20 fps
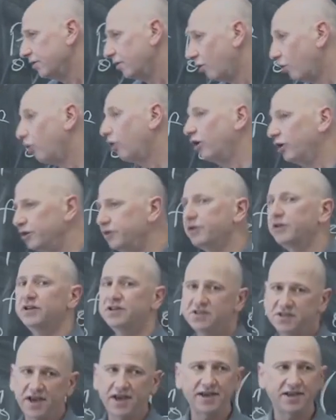Or you
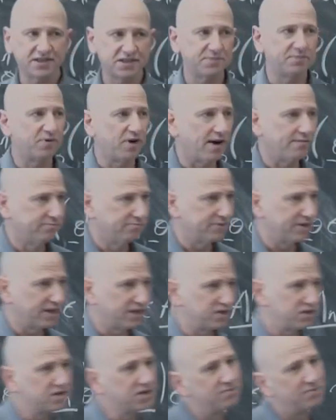could say it's a problem and
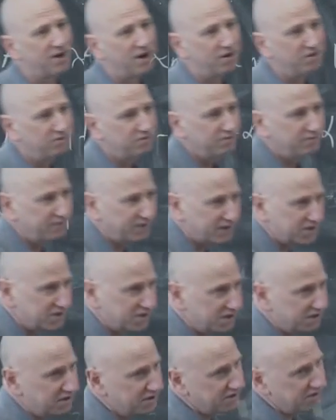I should somehow fix
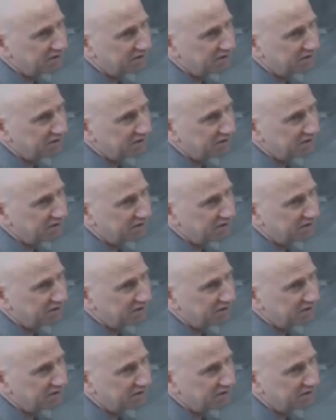it.